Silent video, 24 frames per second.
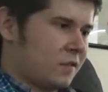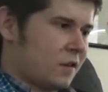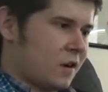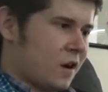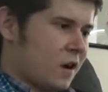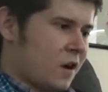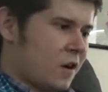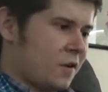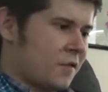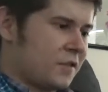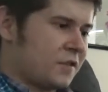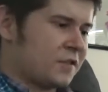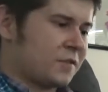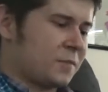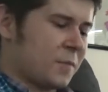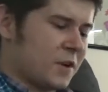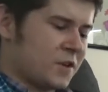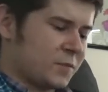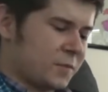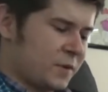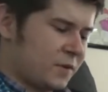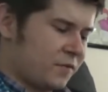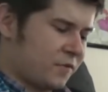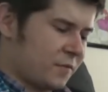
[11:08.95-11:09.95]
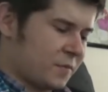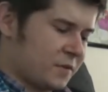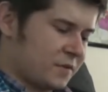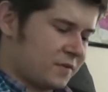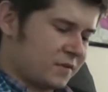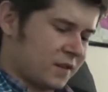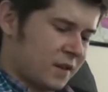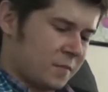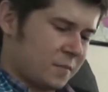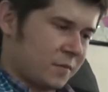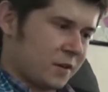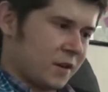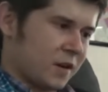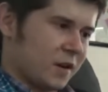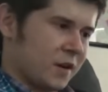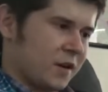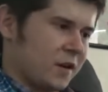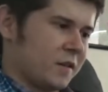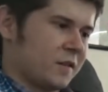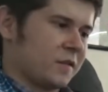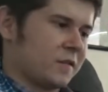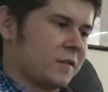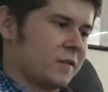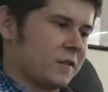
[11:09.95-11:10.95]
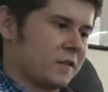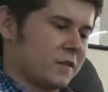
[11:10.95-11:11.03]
Oh, this must be from the same guy,